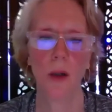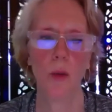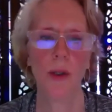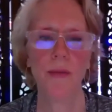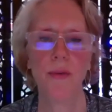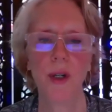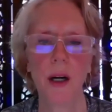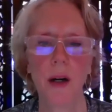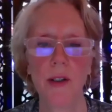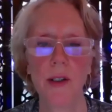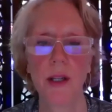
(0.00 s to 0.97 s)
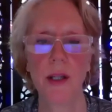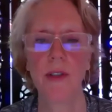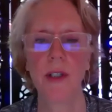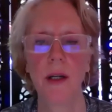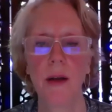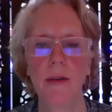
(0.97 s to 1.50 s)
We free ourselves
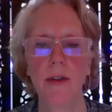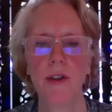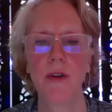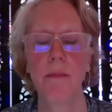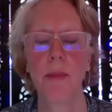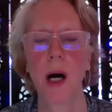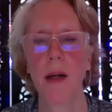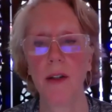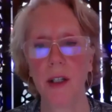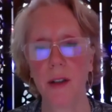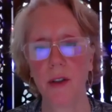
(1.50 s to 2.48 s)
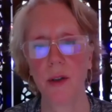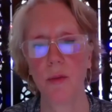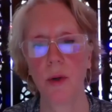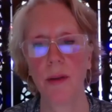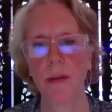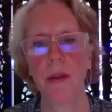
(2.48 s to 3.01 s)
and others from bondage
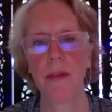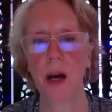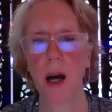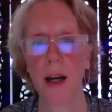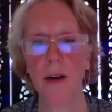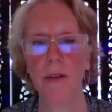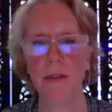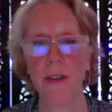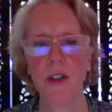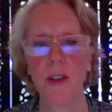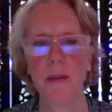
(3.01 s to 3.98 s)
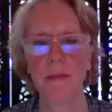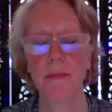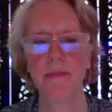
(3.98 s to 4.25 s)
with the higher vision.